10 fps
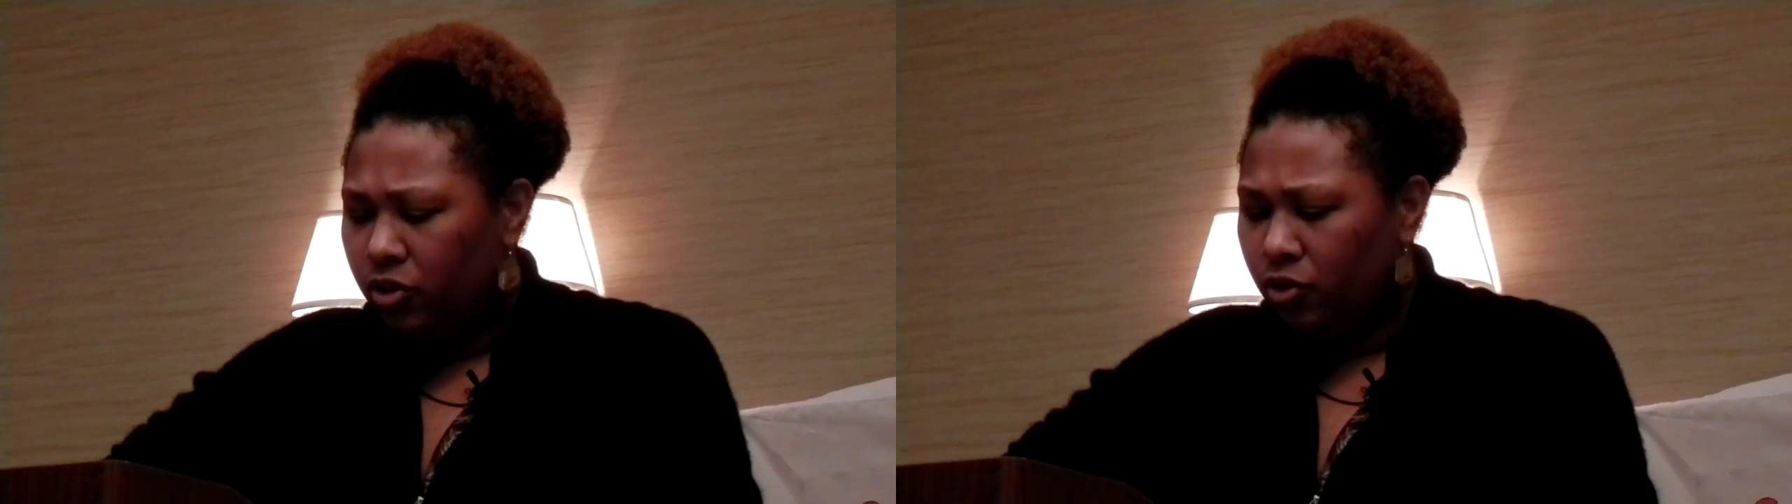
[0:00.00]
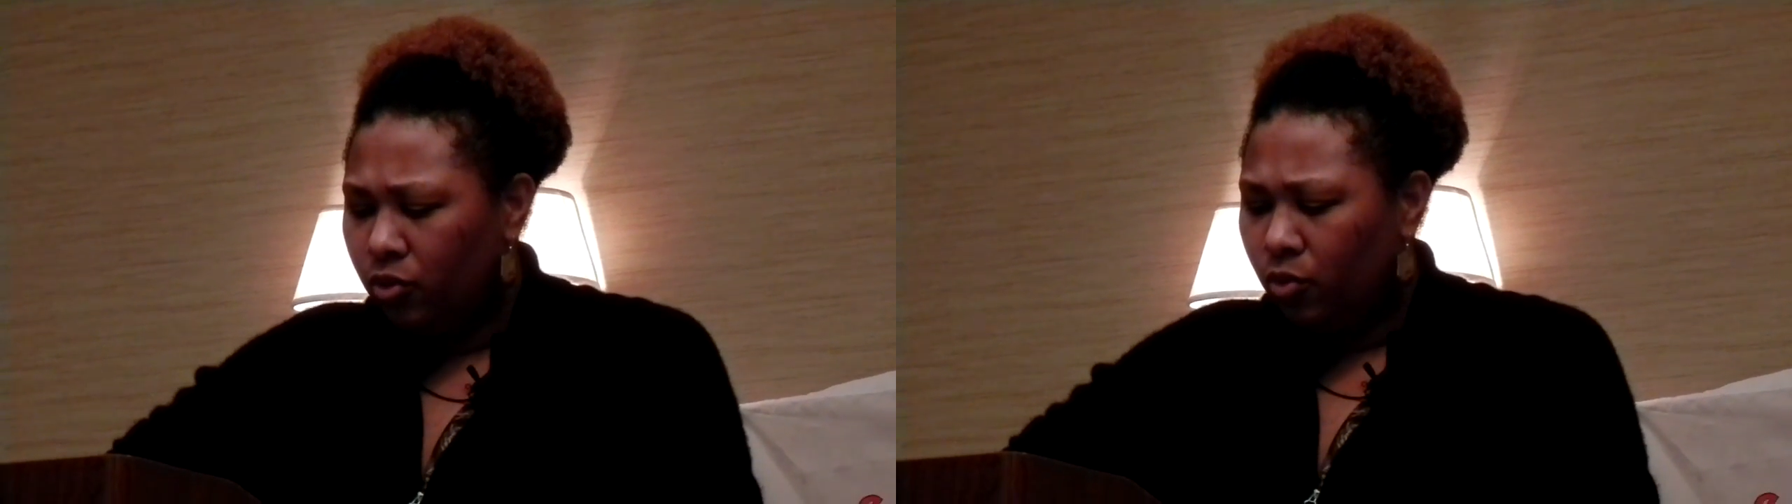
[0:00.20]

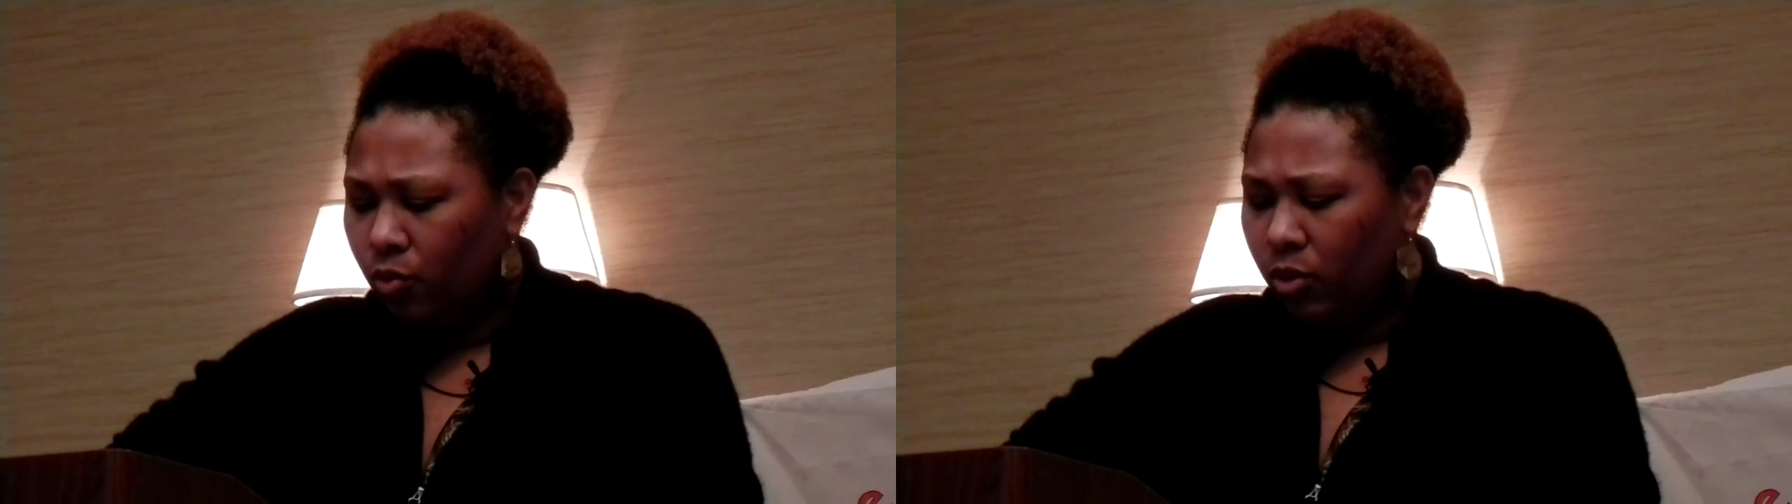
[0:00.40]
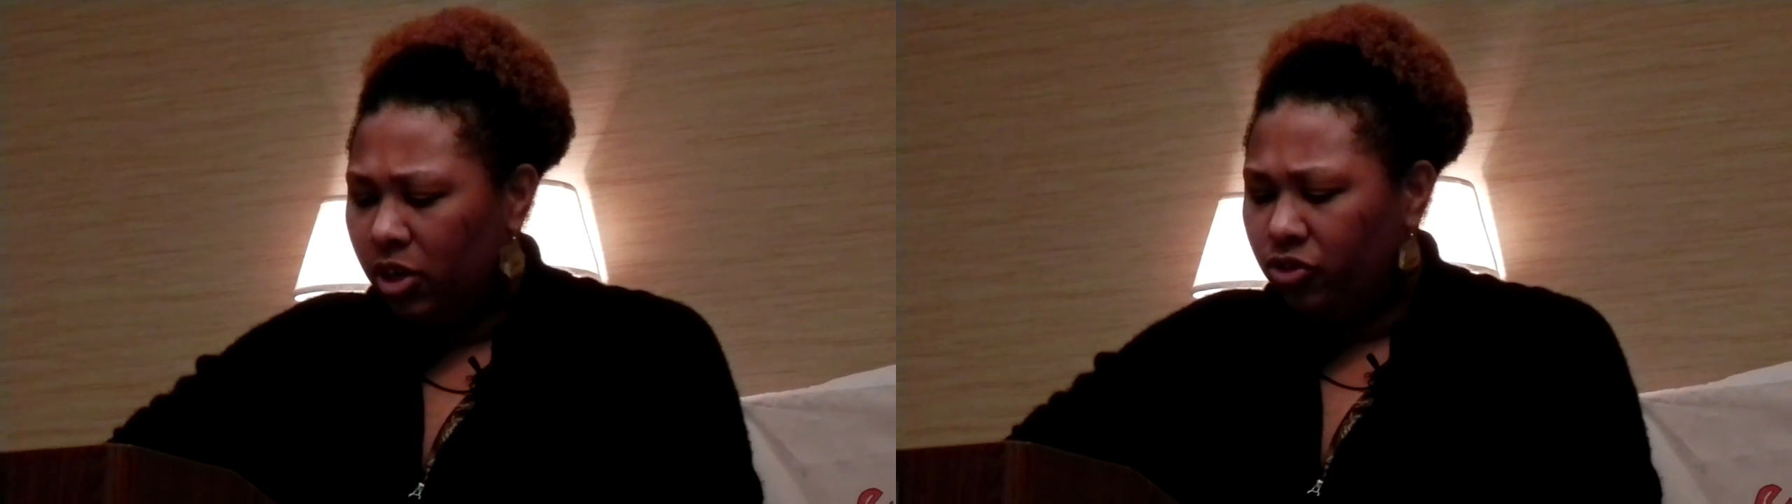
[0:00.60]
to
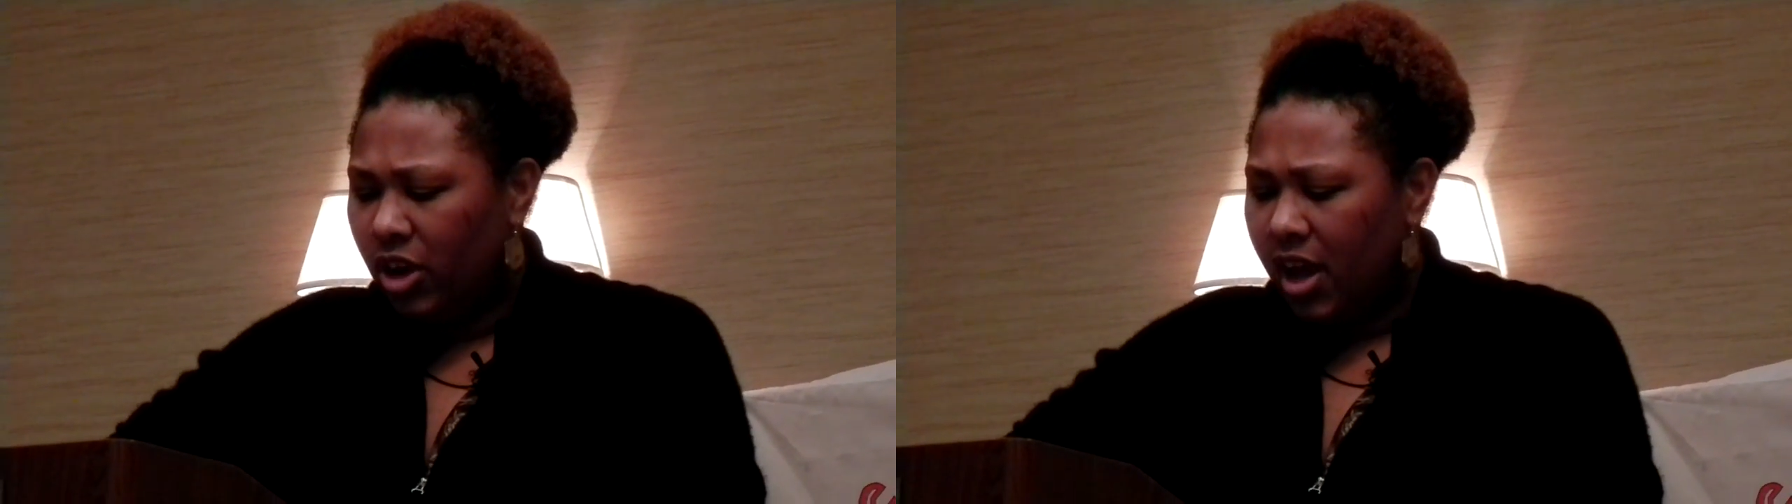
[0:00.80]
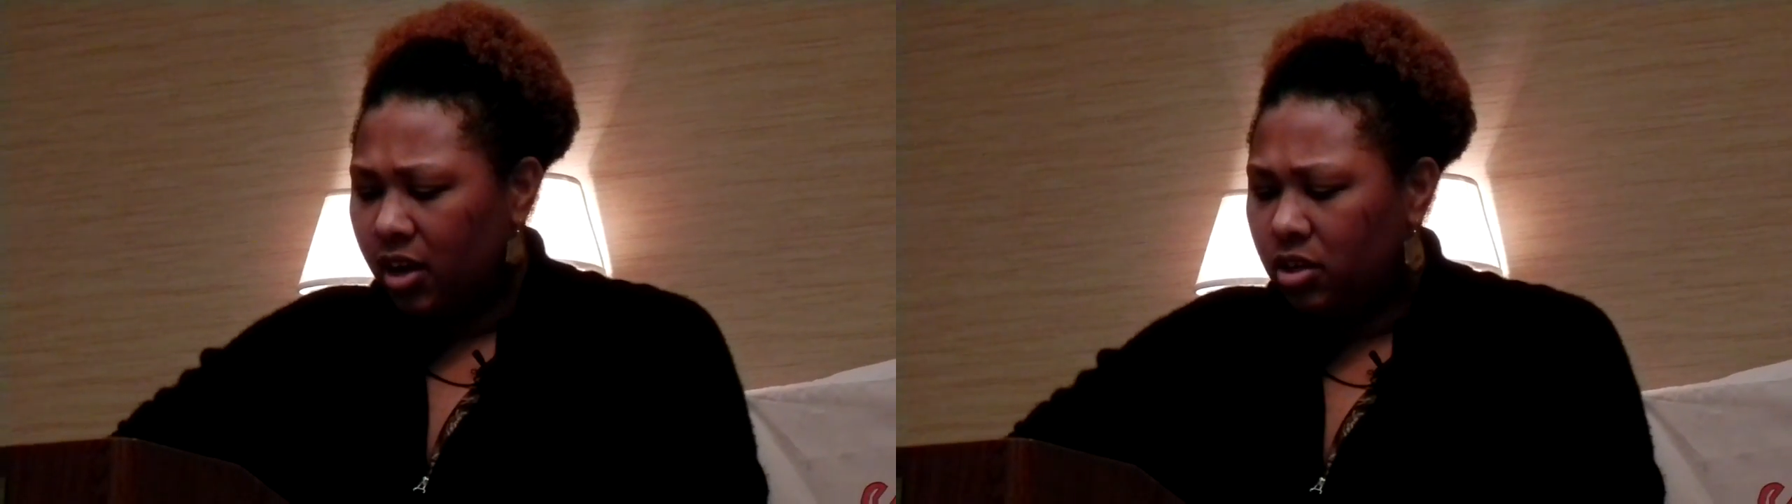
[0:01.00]

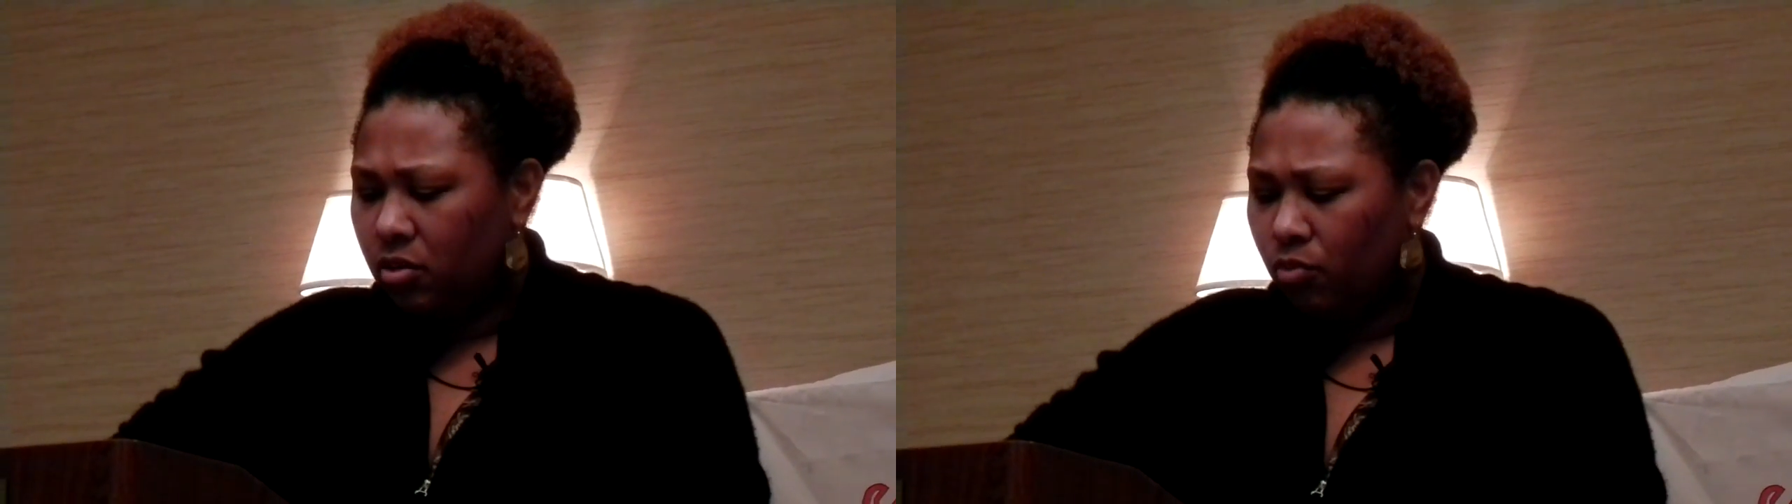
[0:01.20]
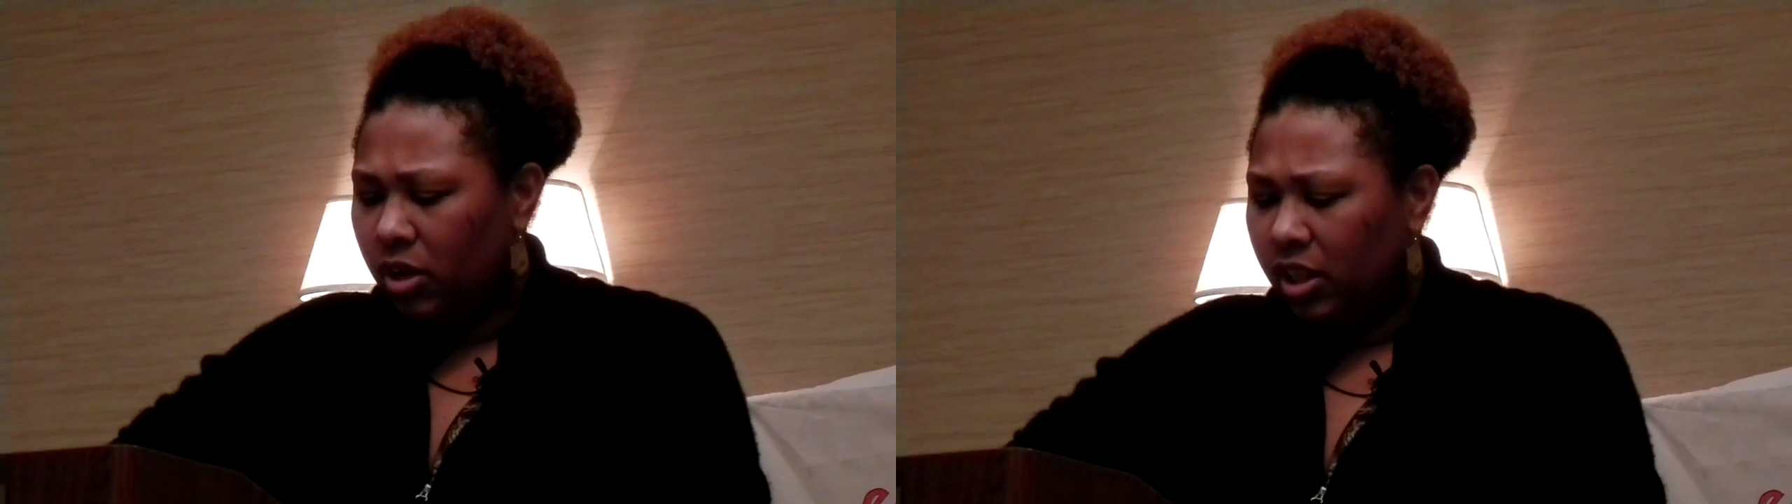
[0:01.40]
reject
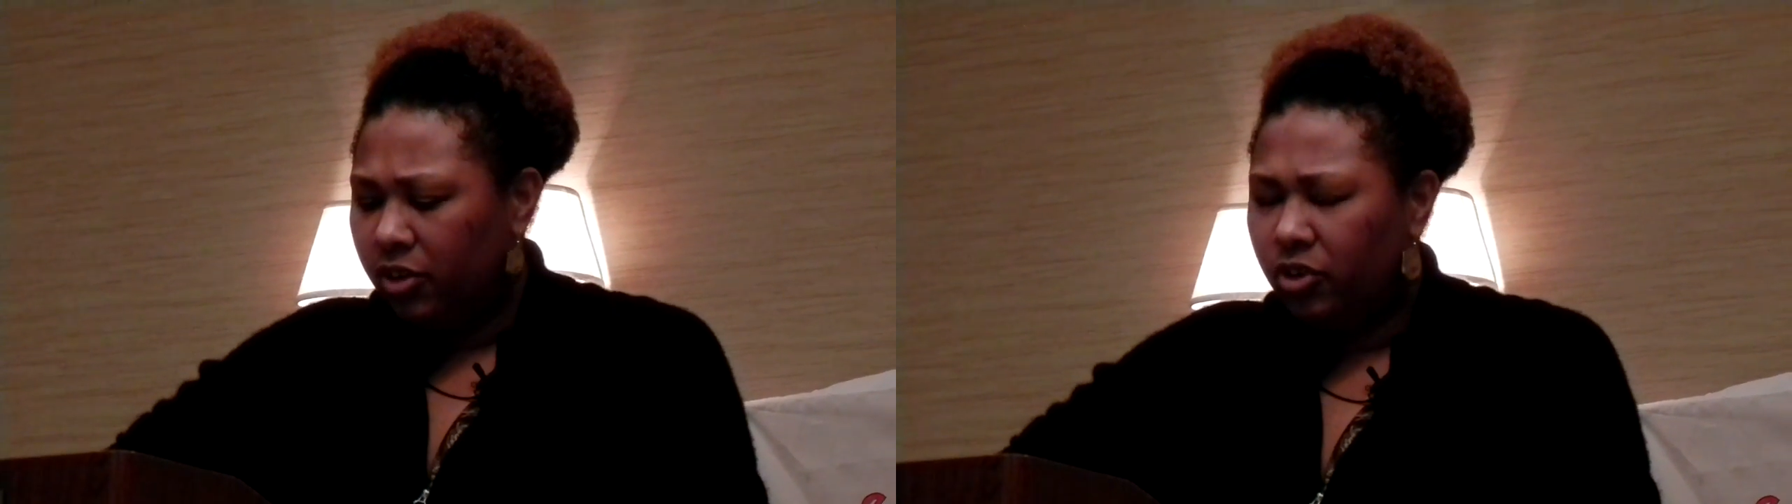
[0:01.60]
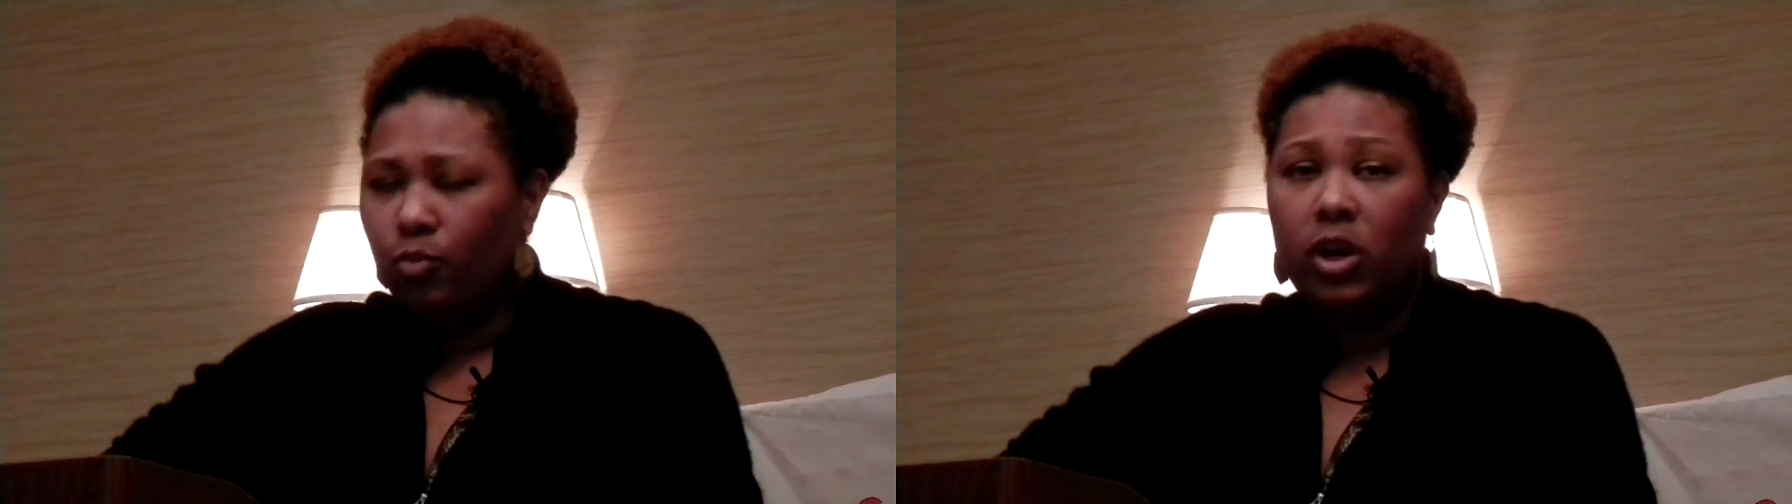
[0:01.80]
religion.